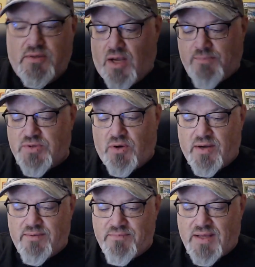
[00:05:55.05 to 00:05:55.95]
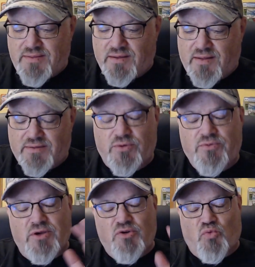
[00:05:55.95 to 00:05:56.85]
I'm sorry, not the Collector.
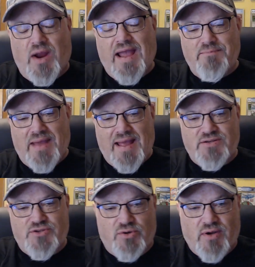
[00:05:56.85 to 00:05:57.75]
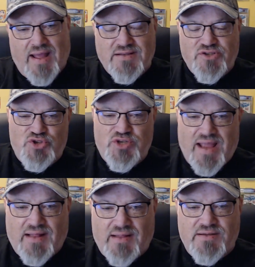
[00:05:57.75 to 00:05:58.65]
The Grand Master has
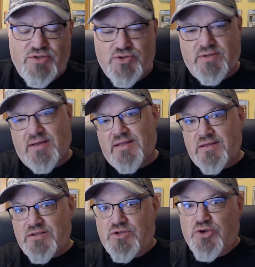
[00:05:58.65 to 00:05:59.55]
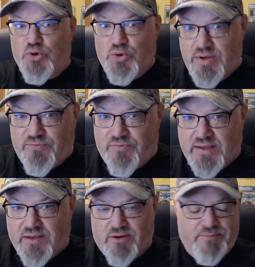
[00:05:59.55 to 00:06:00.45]
challenged this hooded
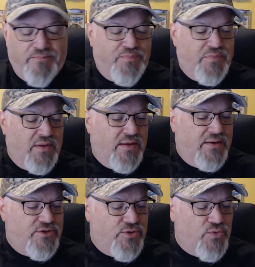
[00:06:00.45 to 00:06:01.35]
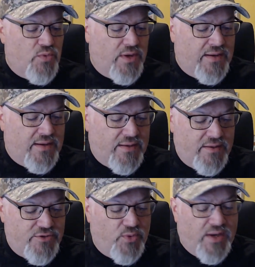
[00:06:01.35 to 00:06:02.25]
figure to a
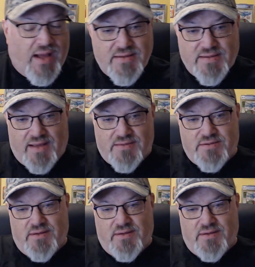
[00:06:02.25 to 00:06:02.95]
contest,